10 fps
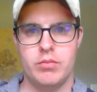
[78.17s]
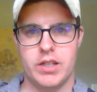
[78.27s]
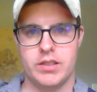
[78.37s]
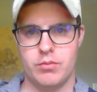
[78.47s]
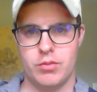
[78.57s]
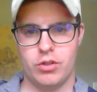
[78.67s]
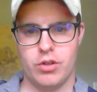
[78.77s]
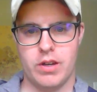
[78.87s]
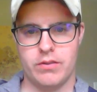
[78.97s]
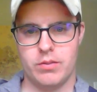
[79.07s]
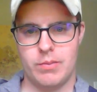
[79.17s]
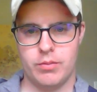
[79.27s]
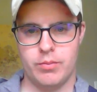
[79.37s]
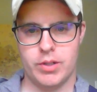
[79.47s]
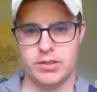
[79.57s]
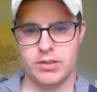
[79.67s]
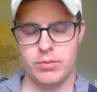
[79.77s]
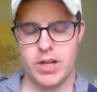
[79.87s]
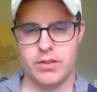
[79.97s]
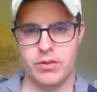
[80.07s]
Plus, I'm sure you have some other books as well.